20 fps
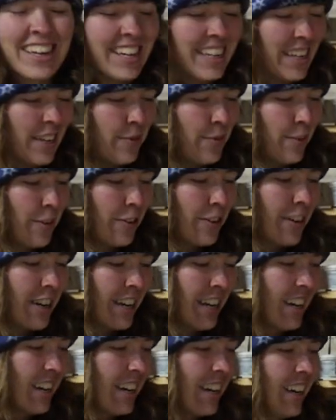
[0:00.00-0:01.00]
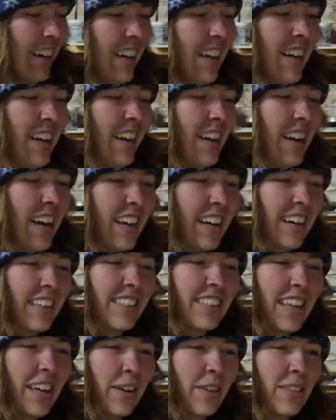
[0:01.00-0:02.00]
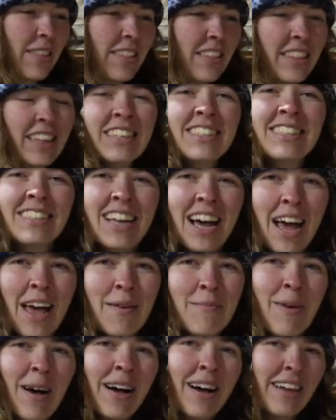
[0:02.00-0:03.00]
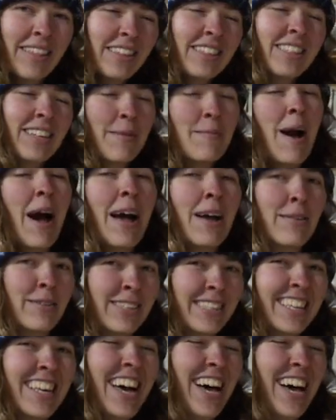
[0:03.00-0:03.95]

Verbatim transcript: I did when you're here. And I say, this time, this time I was the